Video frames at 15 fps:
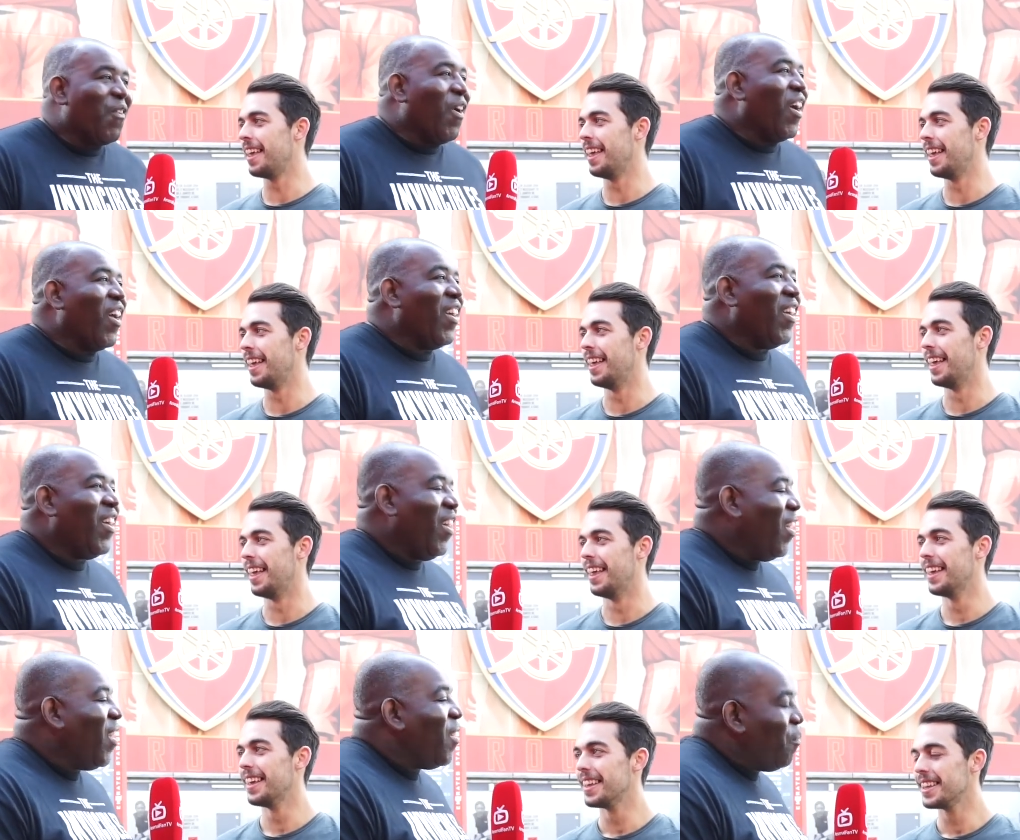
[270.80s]
Speaker 1: right.
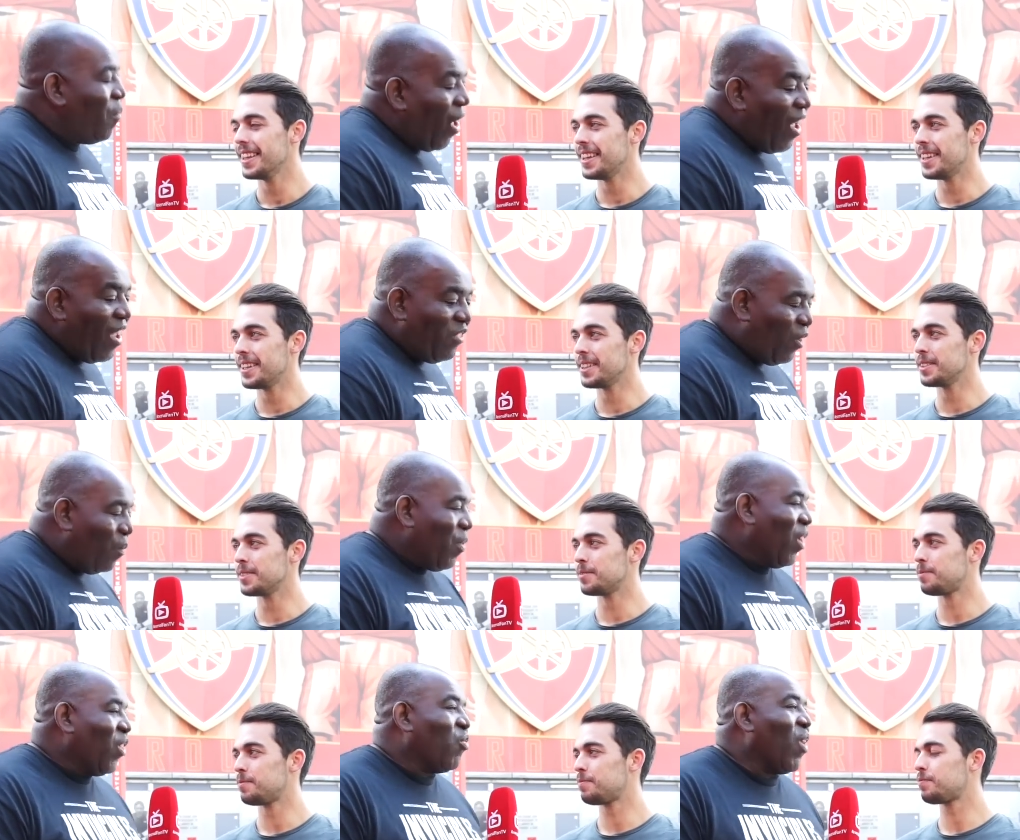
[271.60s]
But it should
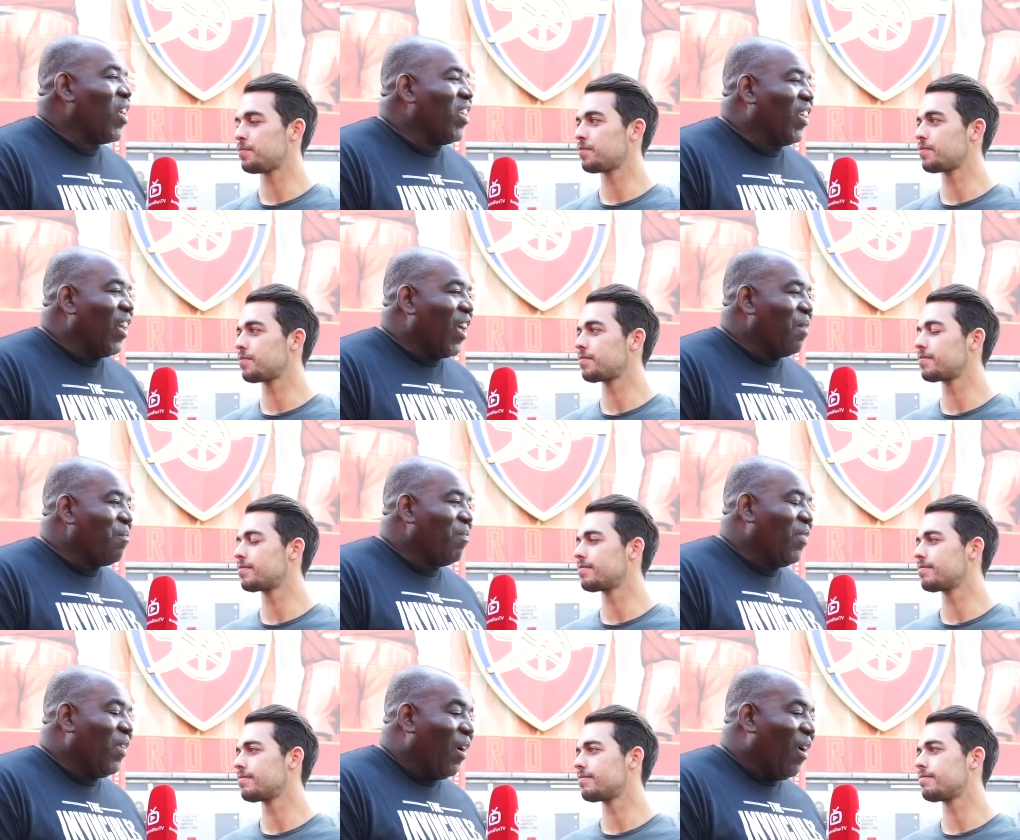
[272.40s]
be a great
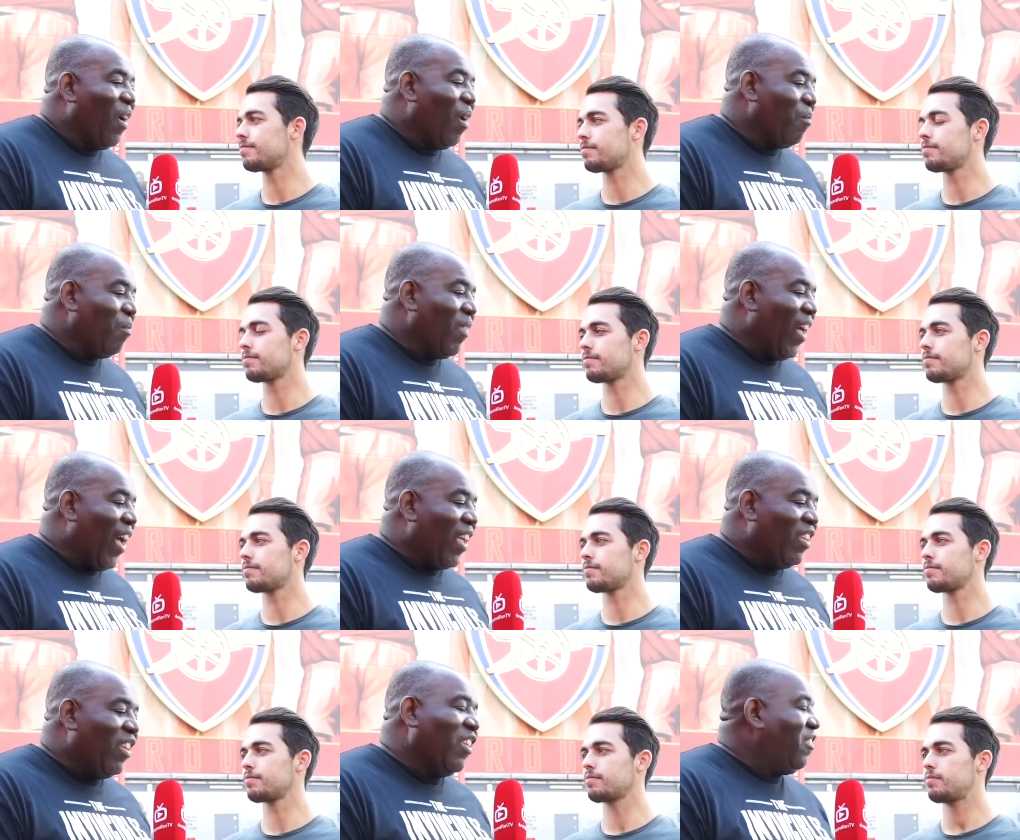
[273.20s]
game. Um,
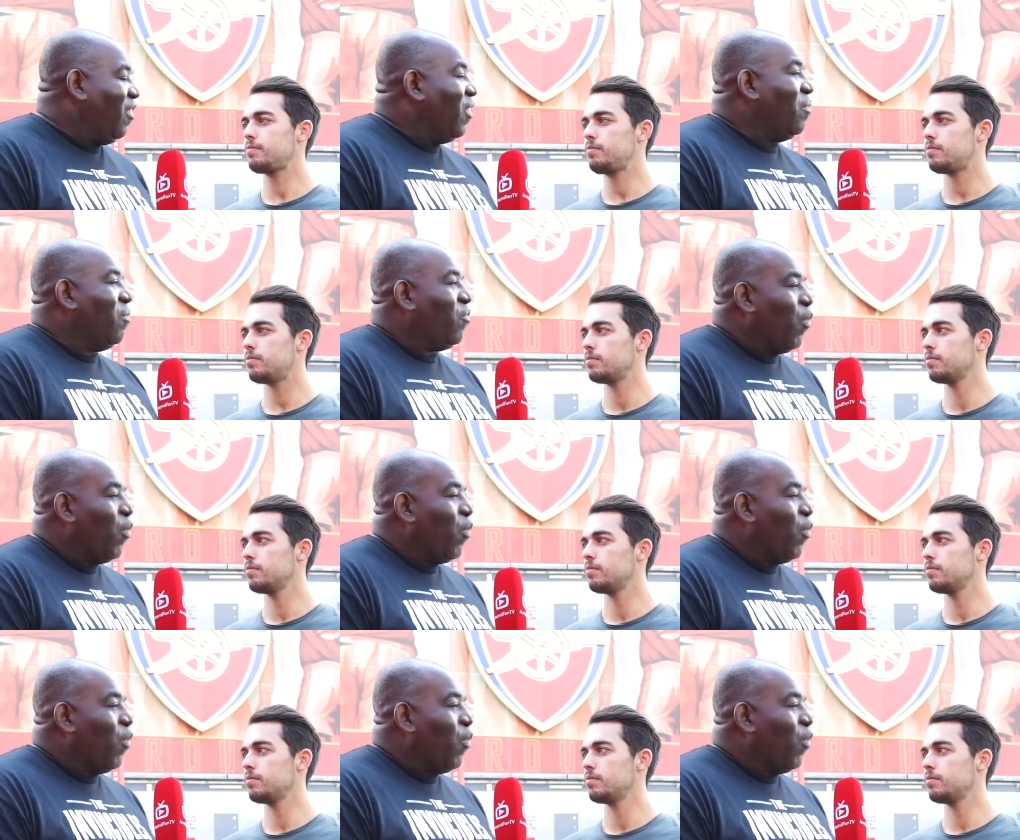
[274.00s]
and listen,